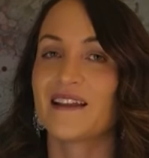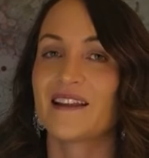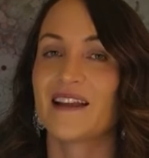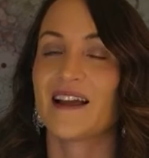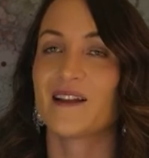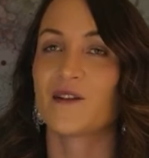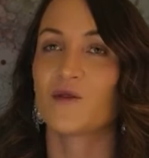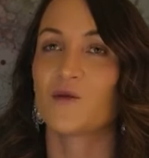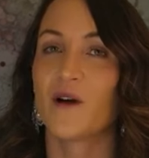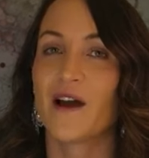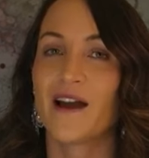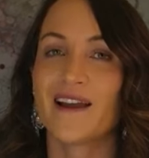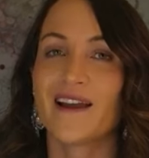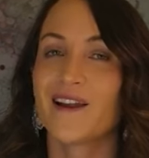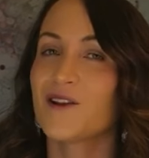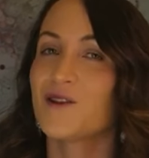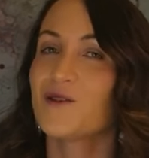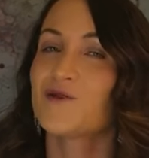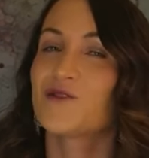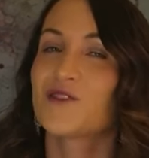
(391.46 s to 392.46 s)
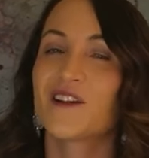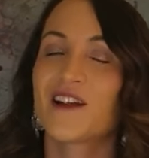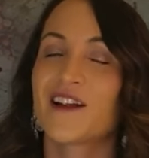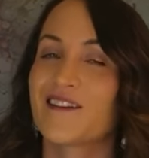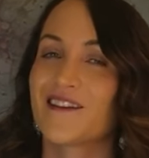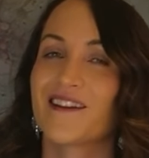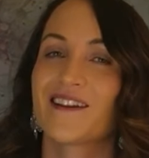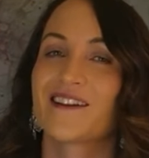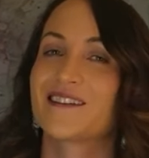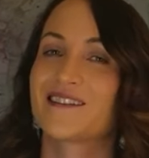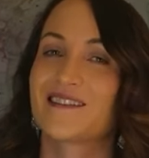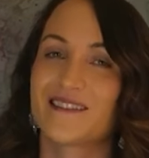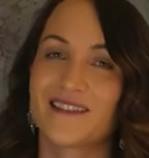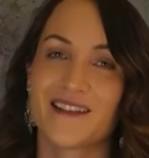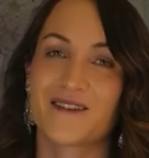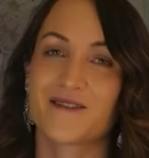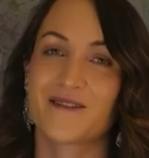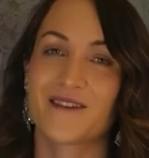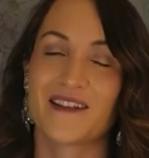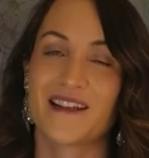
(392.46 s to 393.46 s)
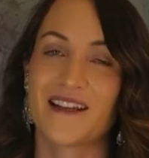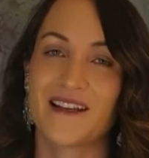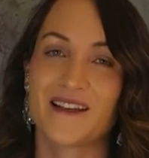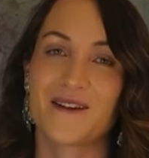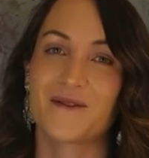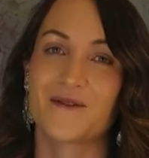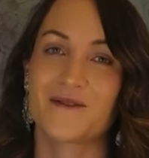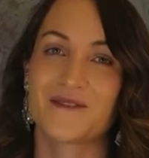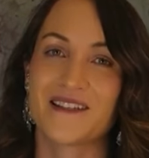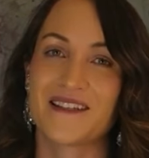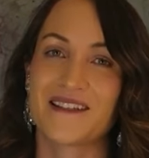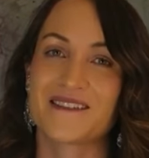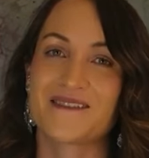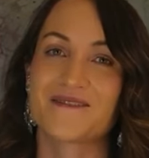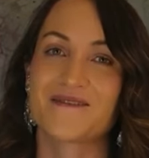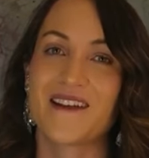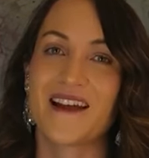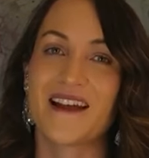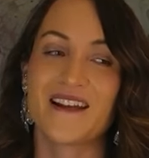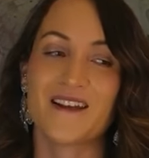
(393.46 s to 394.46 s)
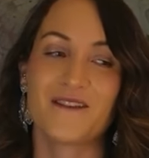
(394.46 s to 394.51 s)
that, why are you sharing the secret in coaching, right?